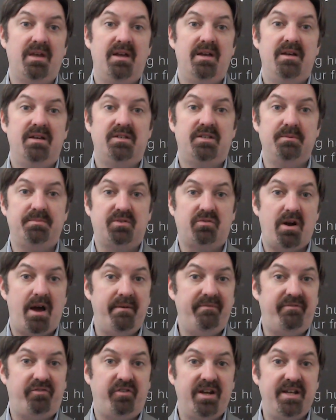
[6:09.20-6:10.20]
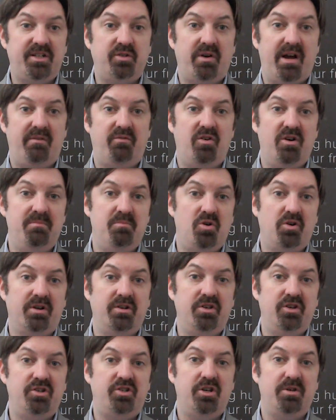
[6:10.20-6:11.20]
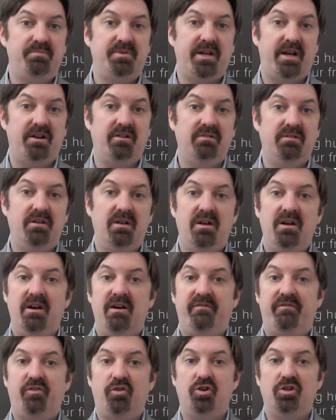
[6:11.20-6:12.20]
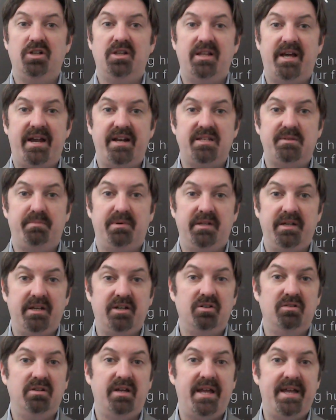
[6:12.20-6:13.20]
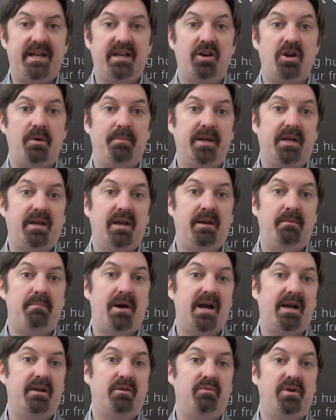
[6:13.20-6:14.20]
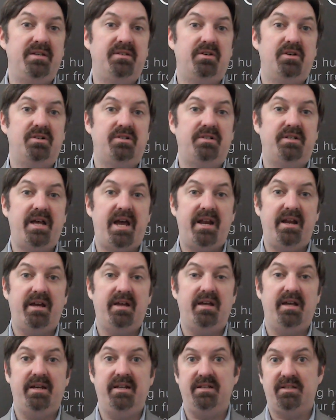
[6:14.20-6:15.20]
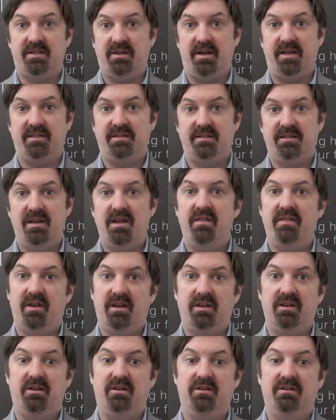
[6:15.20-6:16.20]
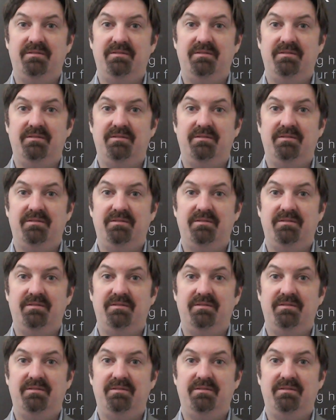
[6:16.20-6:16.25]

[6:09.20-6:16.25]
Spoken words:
Subscribe free to our Roy Morgan YouTube channel for all the latest political, economic, and market research data and insights. Thank you.